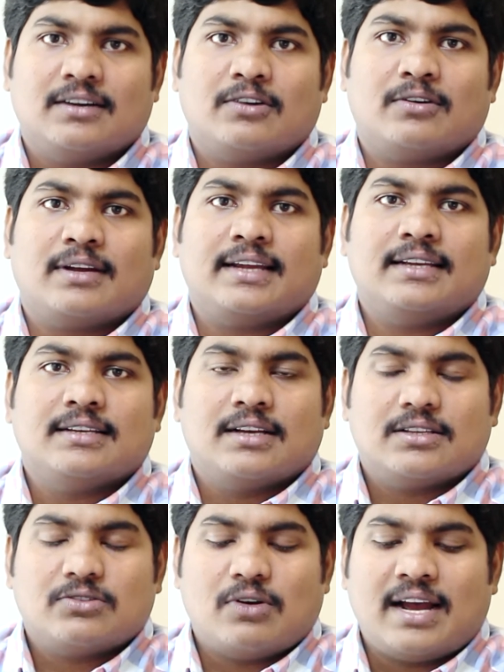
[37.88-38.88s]
okay
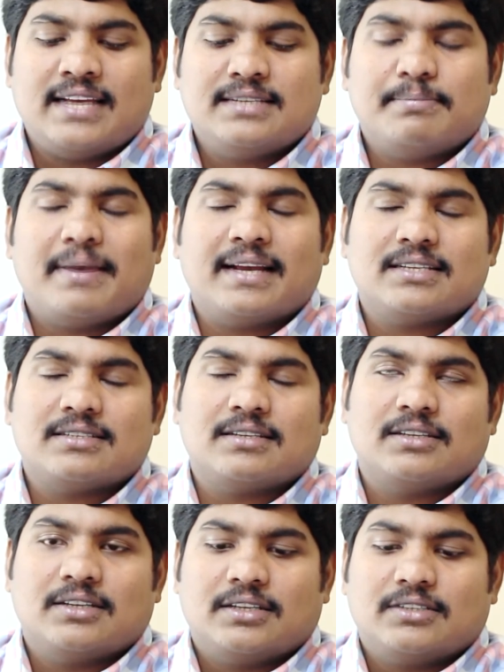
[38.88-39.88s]
so ice packs
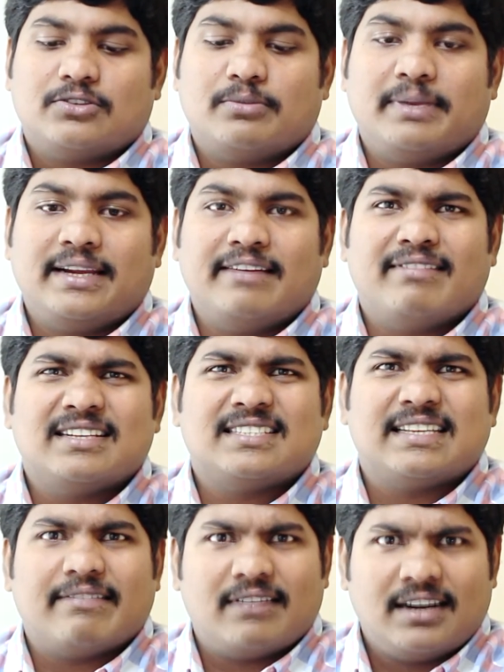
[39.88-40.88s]
should be given
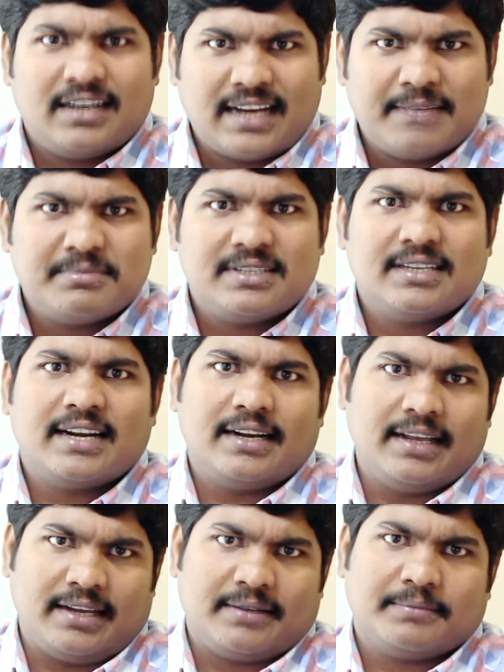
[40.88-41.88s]
several times in a
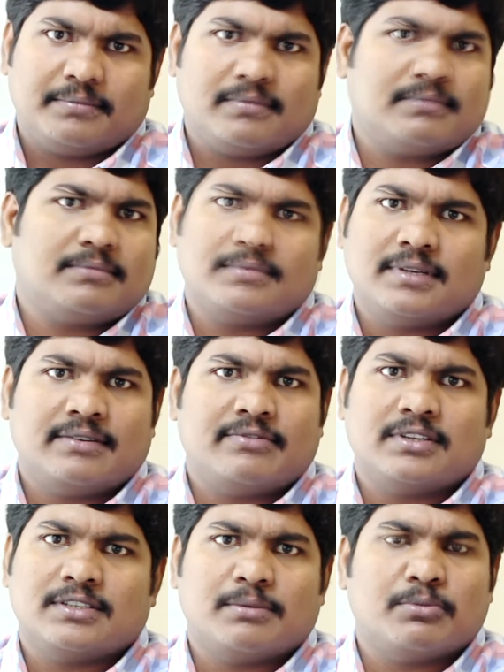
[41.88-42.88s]
day uh,
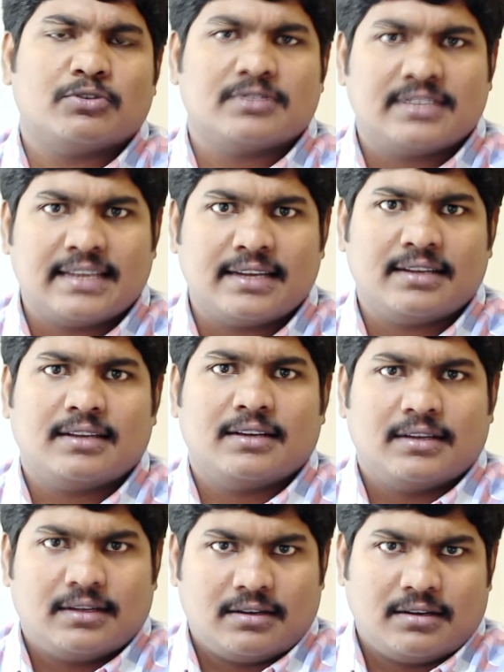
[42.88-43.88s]
for suppose say
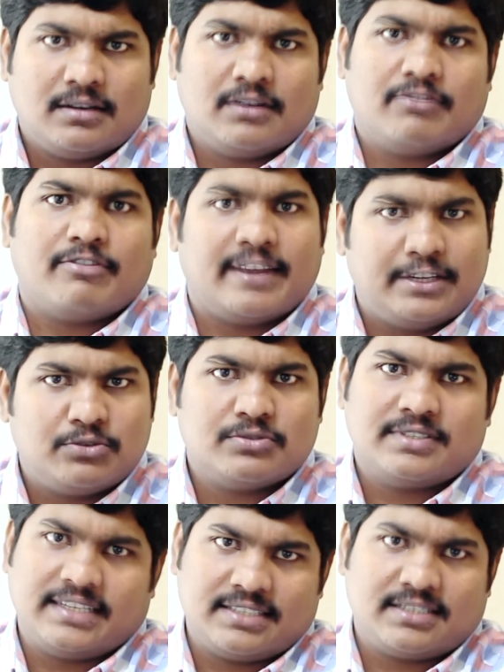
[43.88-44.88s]
uh, 5 to
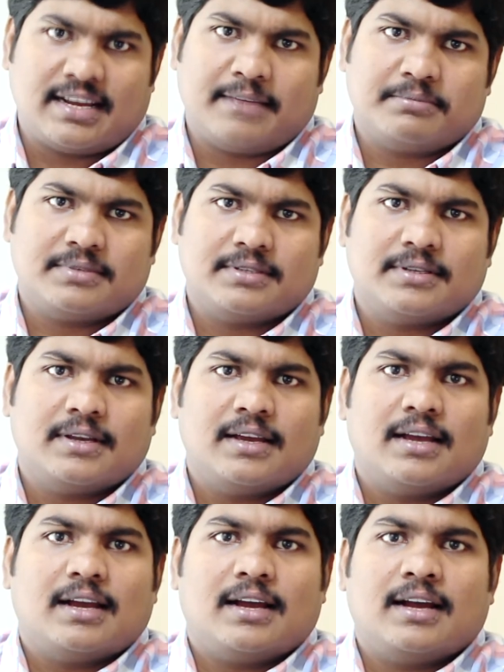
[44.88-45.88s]
6 times
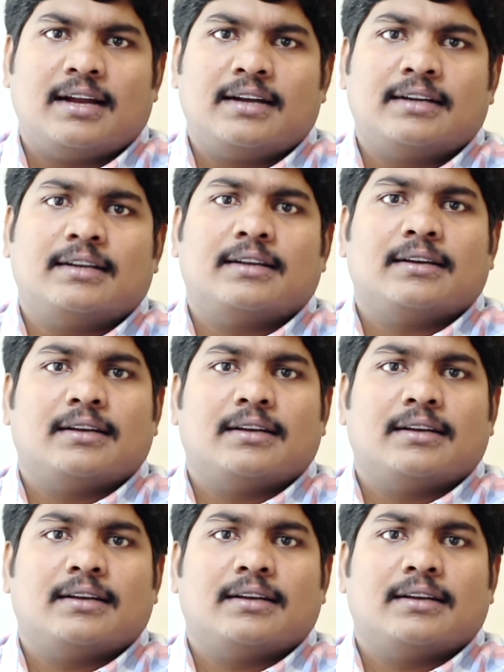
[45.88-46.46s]
and